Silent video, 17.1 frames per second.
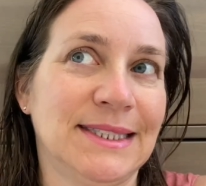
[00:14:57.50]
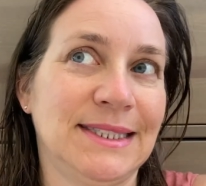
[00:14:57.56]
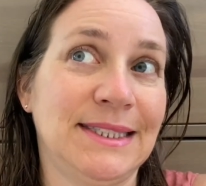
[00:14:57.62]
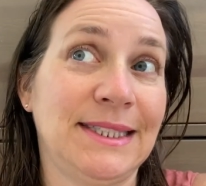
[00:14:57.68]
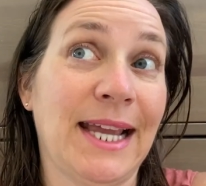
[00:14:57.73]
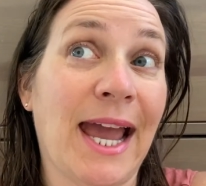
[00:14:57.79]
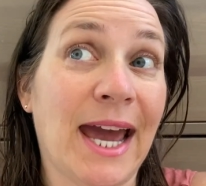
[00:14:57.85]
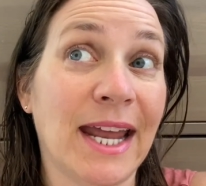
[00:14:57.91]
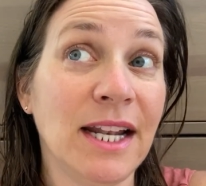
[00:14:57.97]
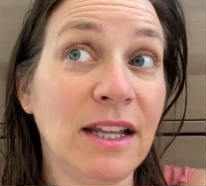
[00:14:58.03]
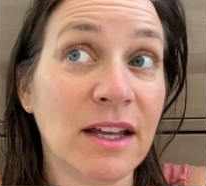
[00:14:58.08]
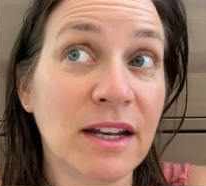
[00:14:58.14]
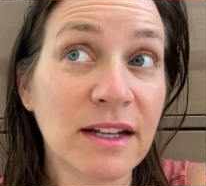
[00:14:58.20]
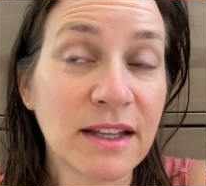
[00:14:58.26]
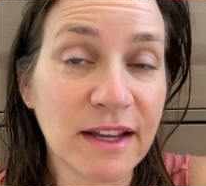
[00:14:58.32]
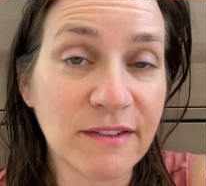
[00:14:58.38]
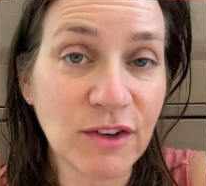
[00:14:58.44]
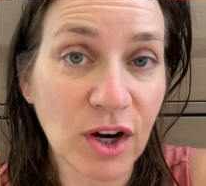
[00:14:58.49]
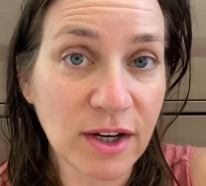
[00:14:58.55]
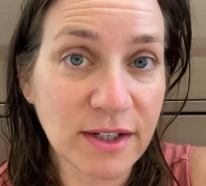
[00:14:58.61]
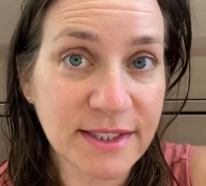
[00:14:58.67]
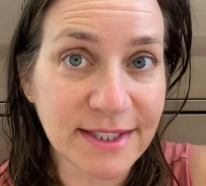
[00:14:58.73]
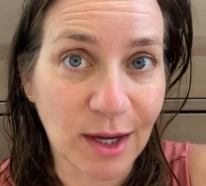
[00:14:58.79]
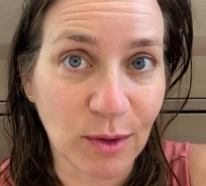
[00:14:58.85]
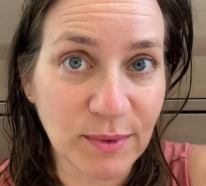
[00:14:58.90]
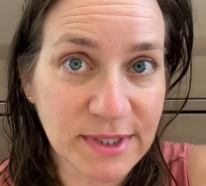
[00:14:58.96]
They had a lot of
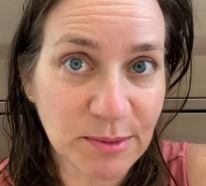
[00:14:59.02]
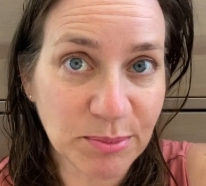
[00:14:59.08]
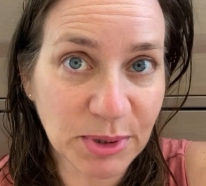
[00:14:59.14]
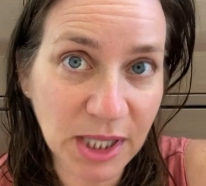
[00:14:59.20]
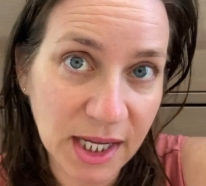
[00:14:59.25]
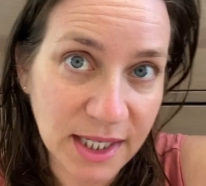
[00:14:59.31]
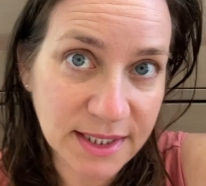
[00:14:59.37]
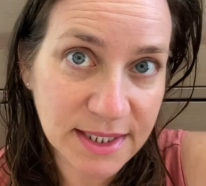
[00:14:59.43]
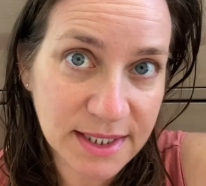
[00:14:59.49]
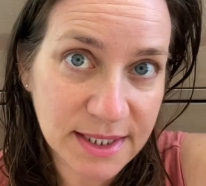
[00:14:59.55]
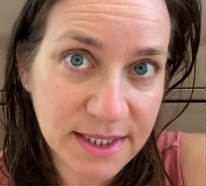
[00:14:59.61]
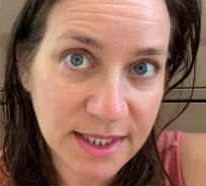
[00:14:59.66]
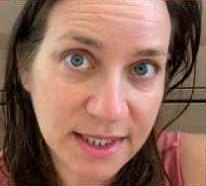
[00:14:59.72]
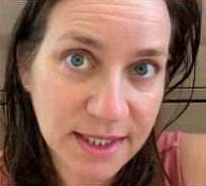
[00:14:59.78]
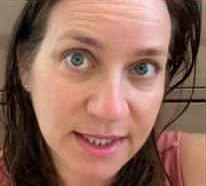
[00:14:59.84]
lifeguards. That was a plus.